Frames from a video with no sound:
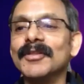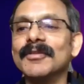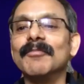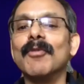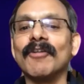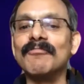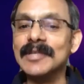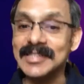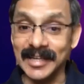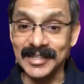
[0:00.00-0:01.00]
The Book of
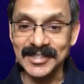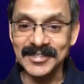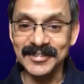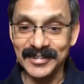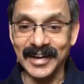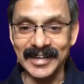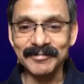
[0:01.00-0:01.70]
Mistakes, right?